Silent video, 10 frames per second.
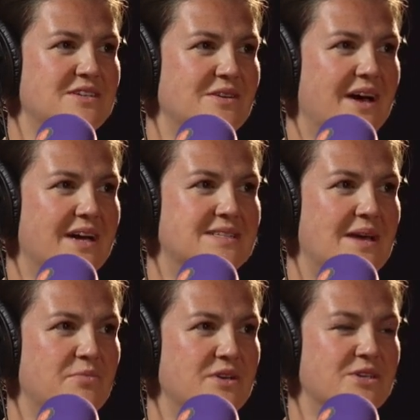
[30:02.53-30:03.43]
too high a
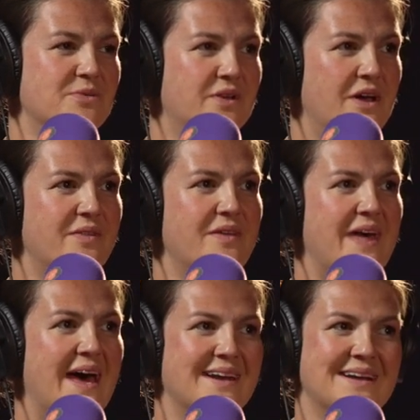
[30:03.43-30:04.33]
temperature will know that
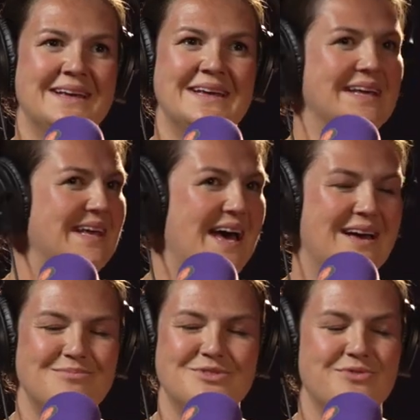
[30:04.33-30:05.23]
that, yeah,
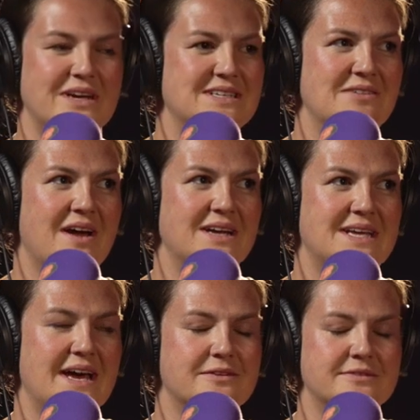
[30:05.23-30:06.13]
shrinks it right
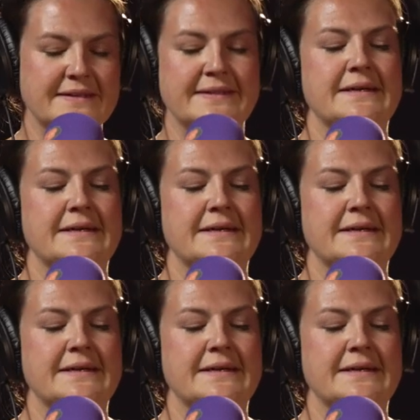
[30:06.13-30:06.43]
down.